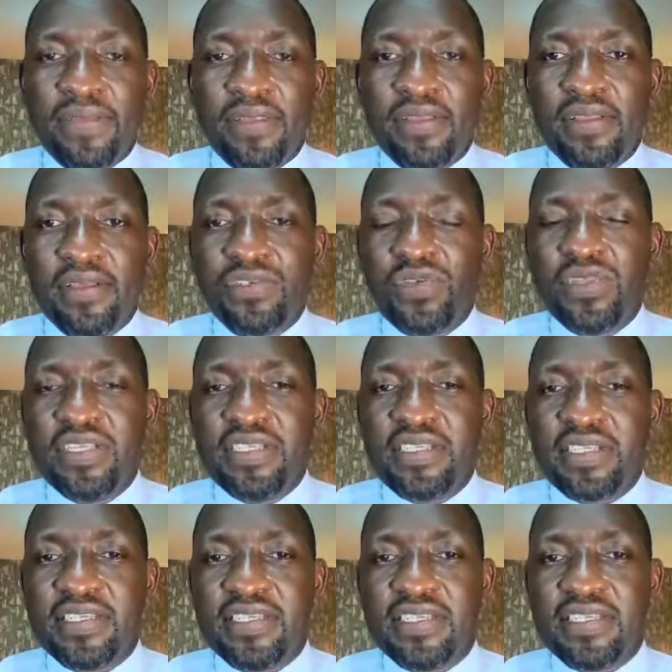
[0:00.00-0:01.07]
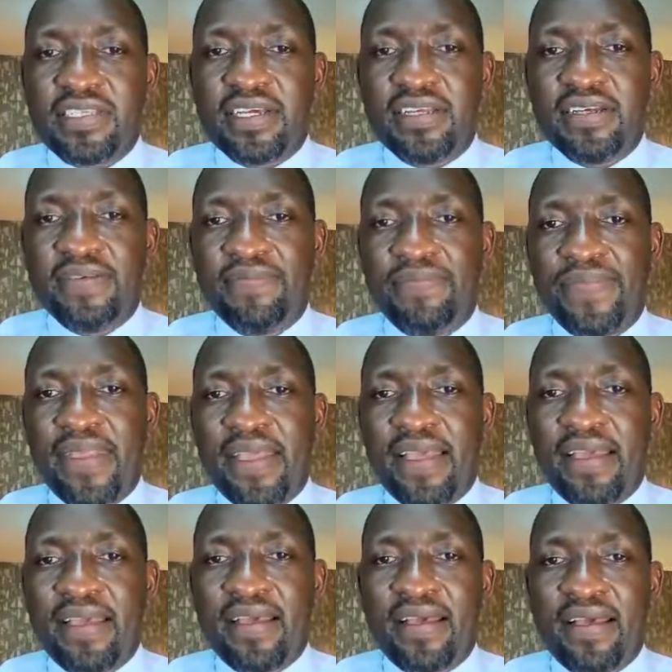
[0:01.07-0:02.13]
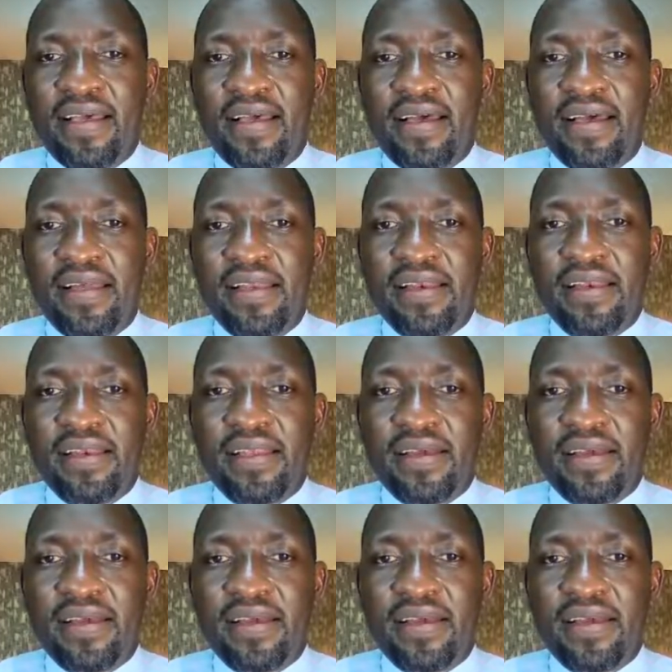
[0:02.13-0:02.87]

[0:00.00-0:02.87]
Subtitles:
So this is a CT scan, and